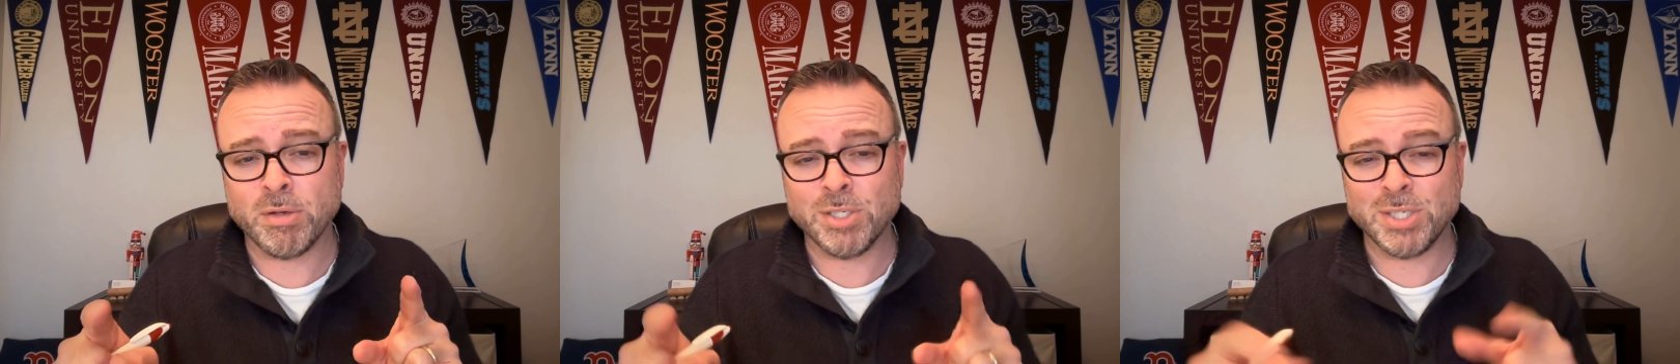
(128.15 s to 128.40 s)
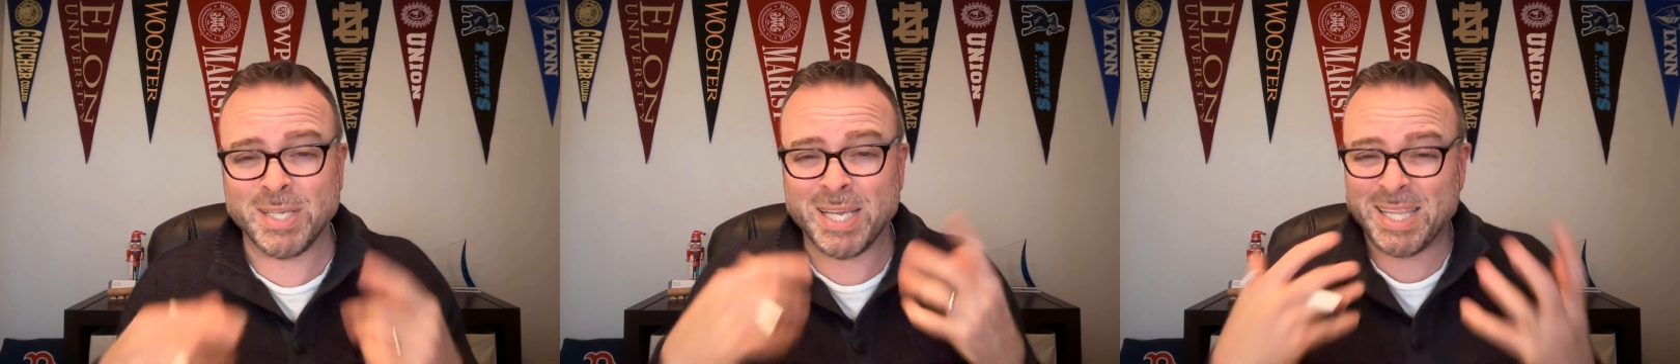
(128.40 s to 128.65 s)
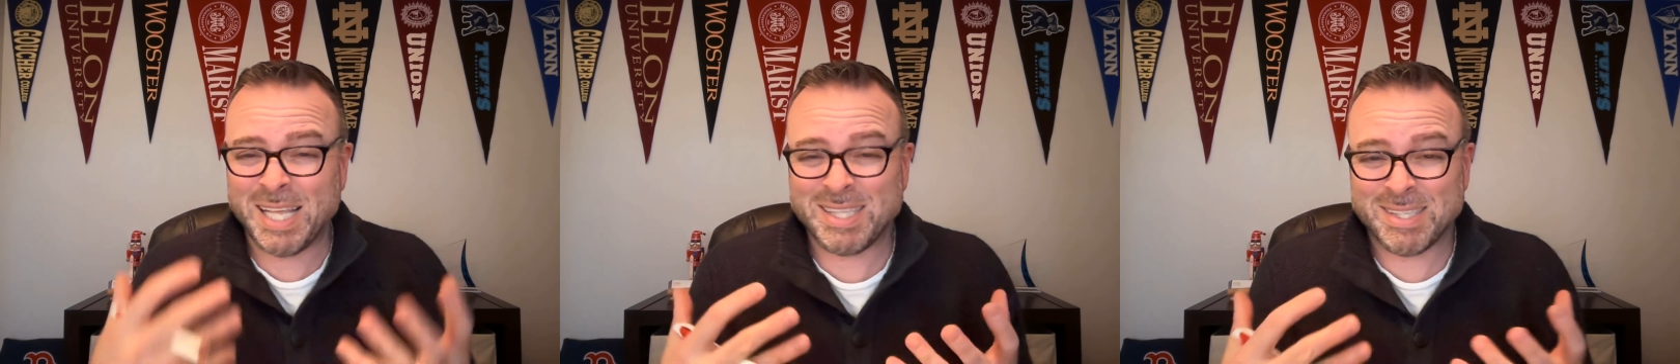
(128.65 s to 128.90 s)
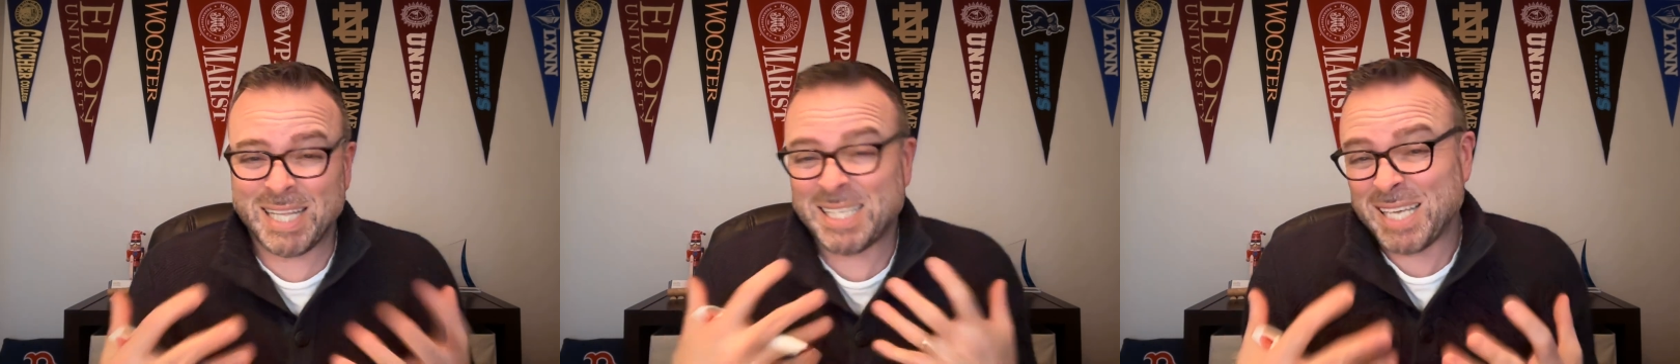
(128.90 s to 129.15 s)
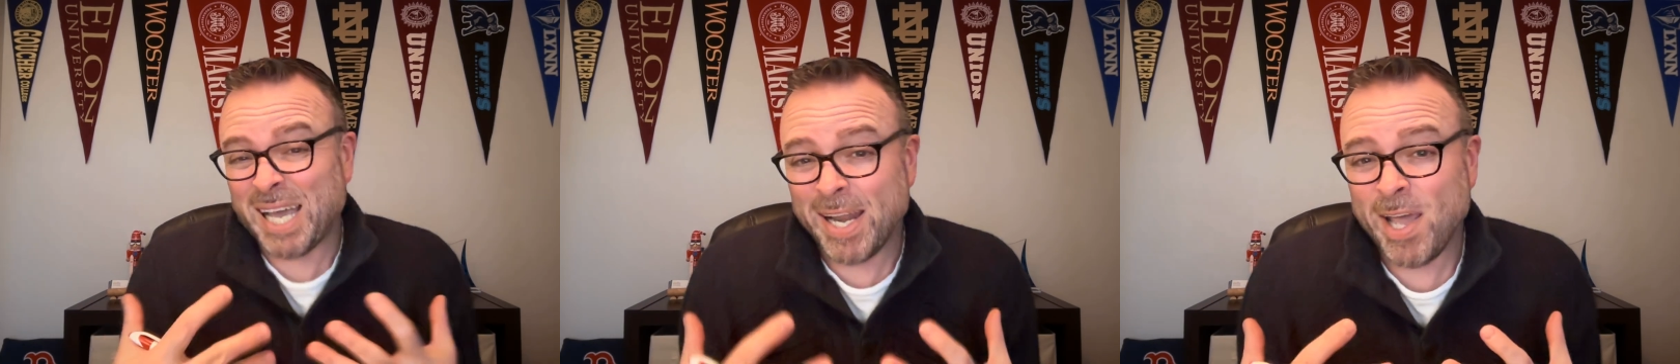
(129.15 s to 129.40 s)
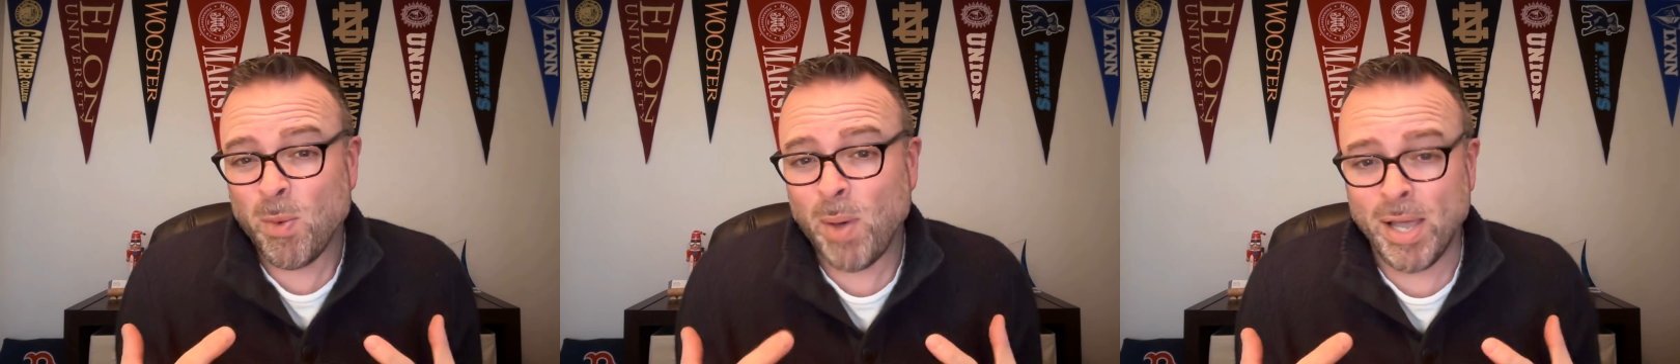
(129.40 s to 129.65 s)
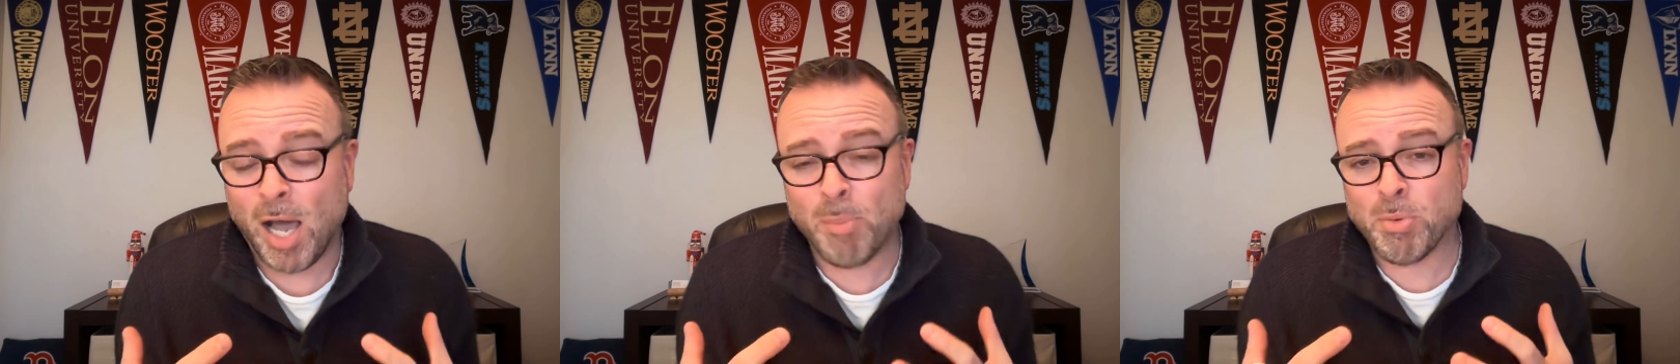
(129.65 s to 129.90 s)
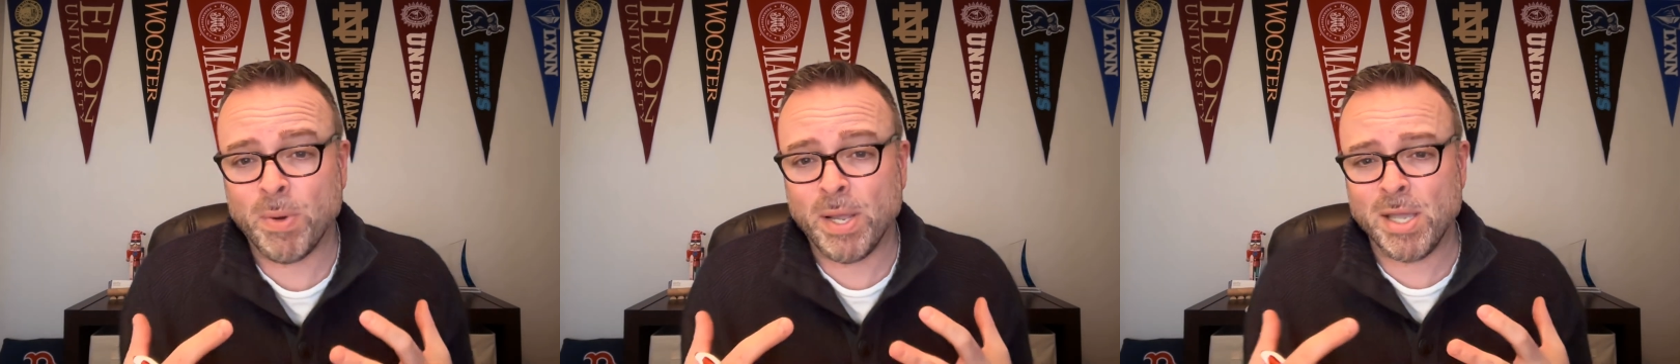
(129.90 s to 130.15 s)
And she's like, and that's kind of how I
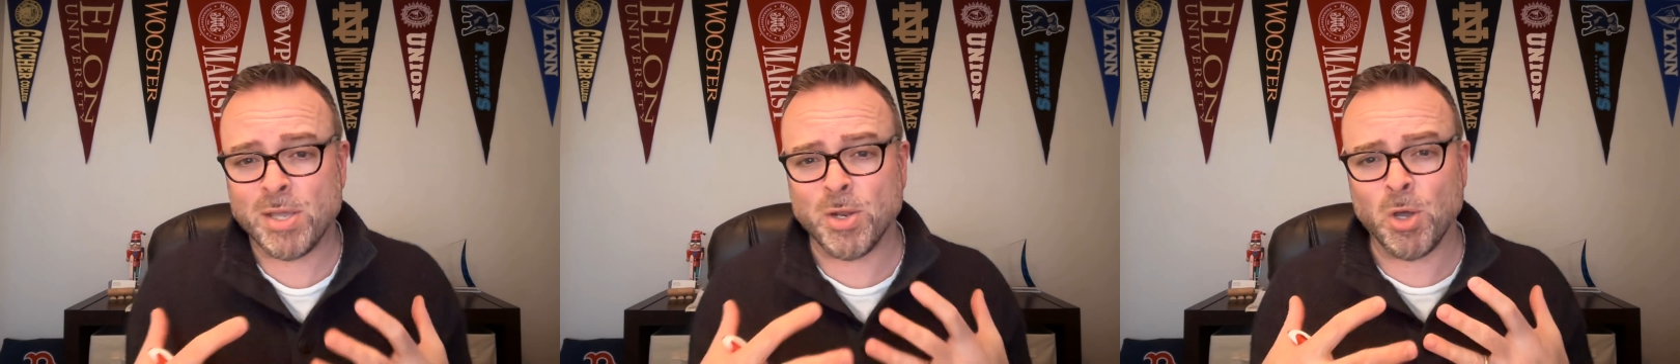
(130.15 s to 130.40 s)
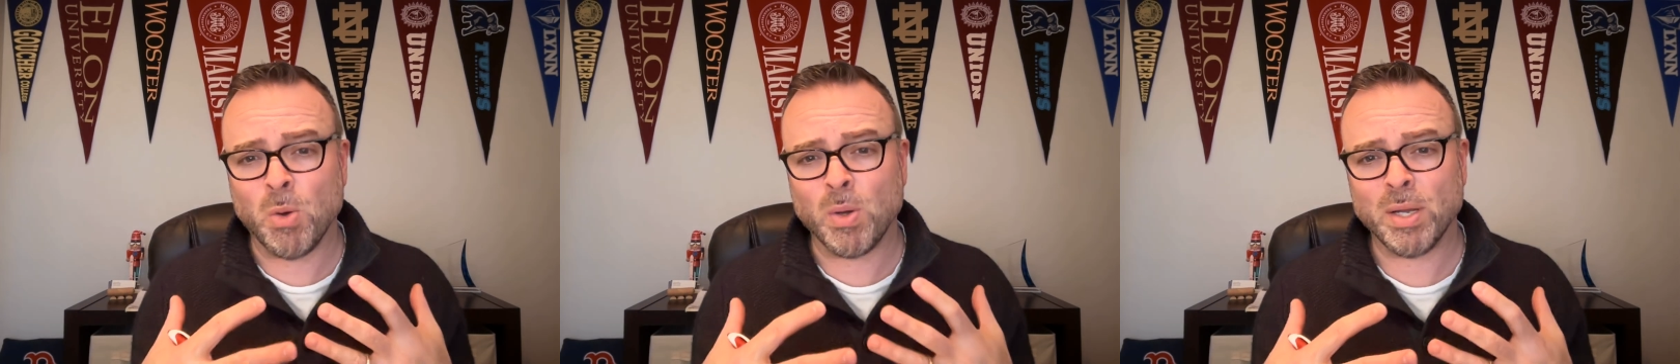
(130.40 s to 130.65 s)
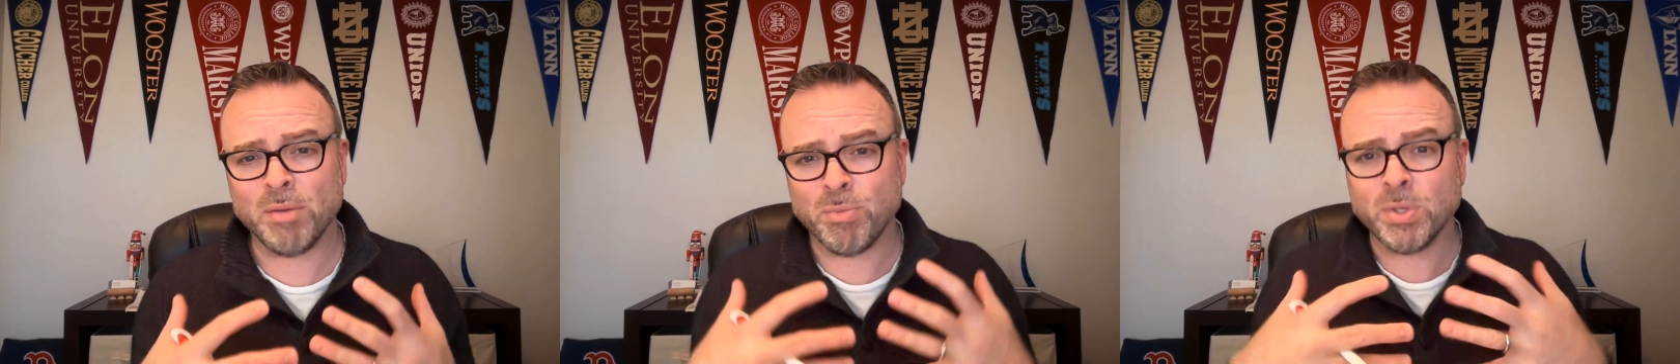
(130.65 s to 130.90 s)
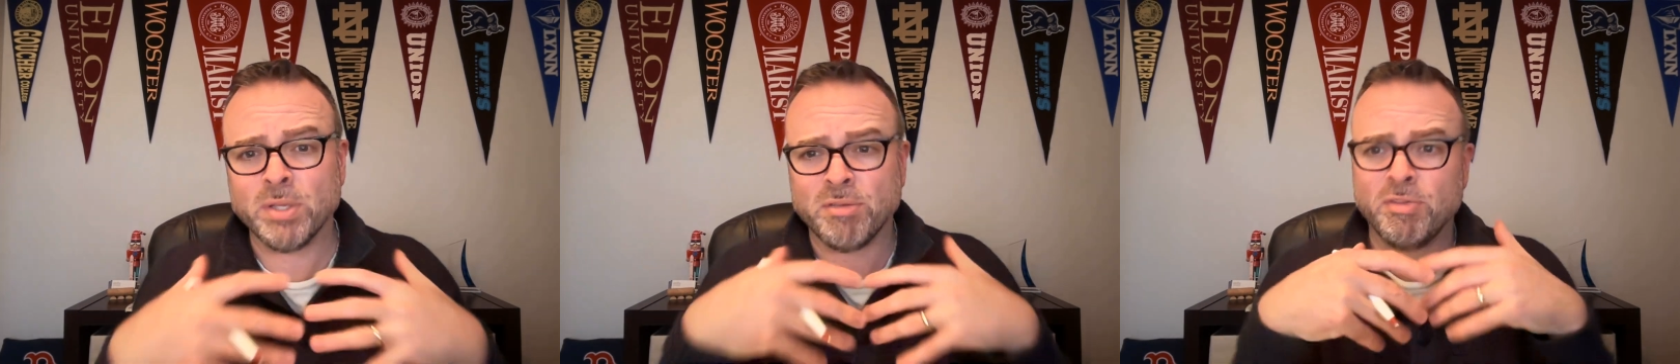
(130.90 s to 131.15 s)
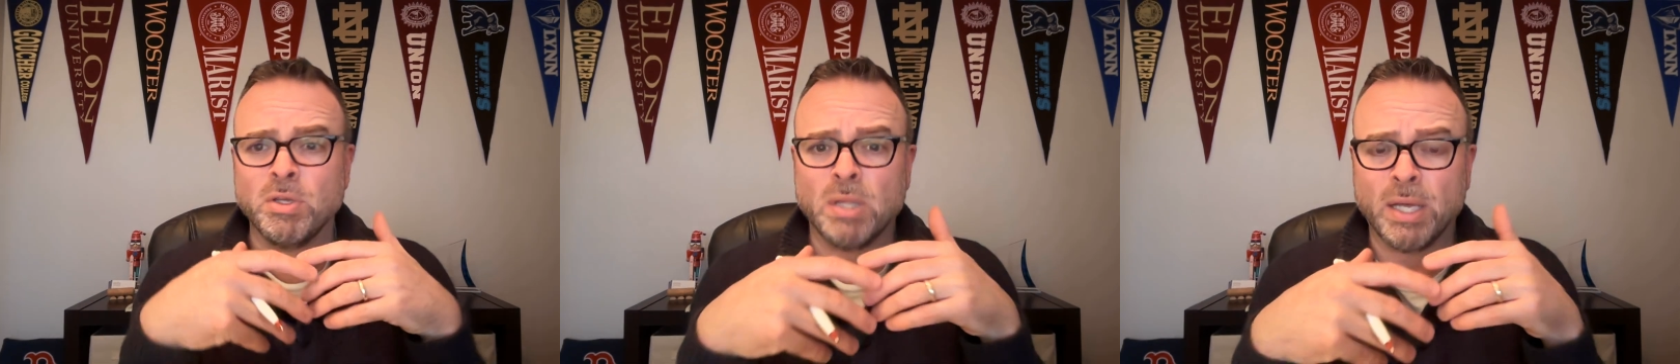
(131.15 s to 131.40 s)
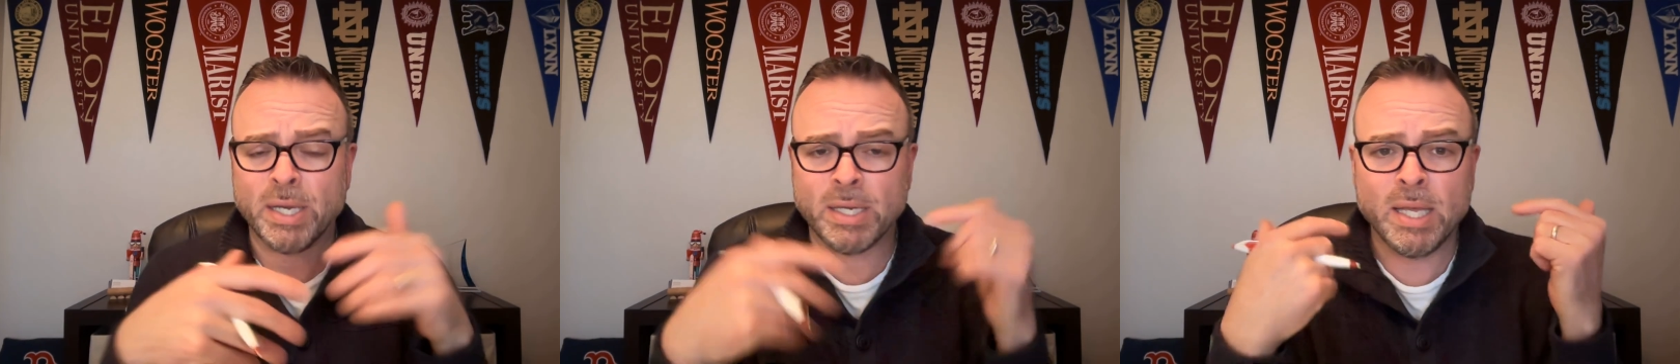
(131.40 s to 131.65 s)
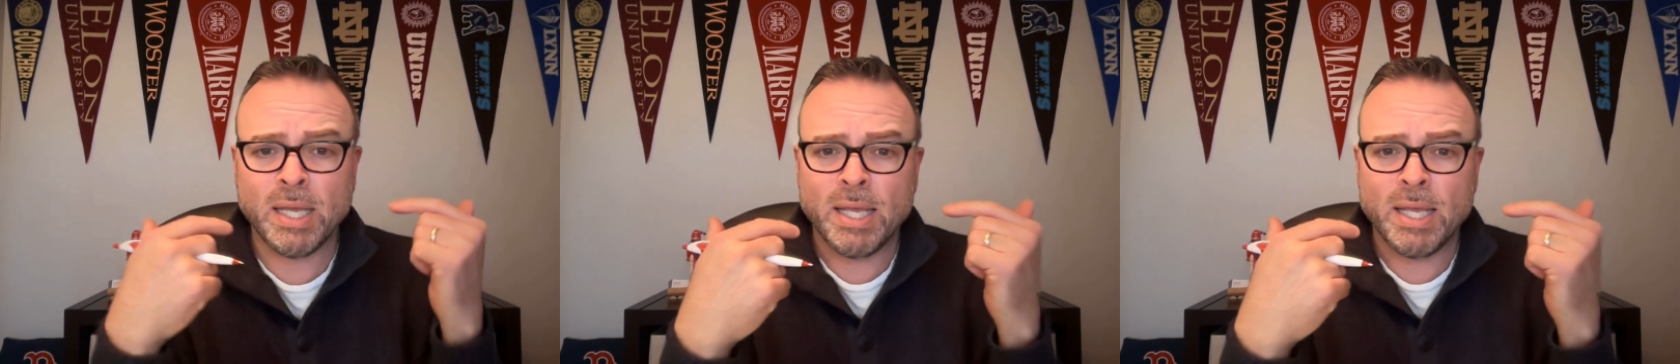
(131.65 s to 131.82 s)
operate, and I really feel like